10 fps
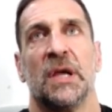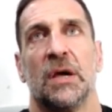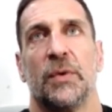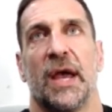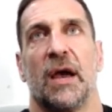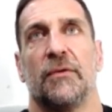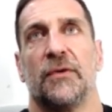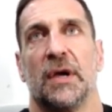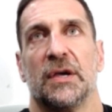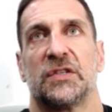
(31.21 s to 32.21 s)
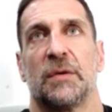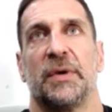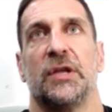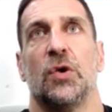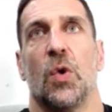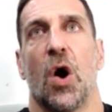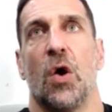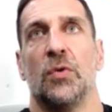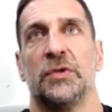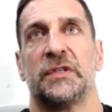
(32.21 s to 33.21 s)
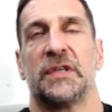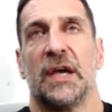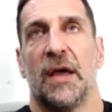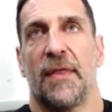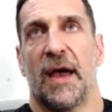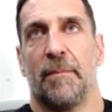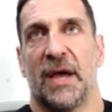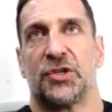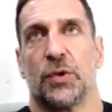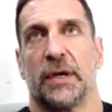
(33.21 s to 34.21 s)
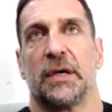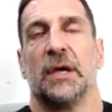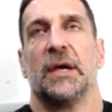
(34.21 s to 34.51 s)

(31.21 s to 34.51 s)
We have somebody who owns that metric,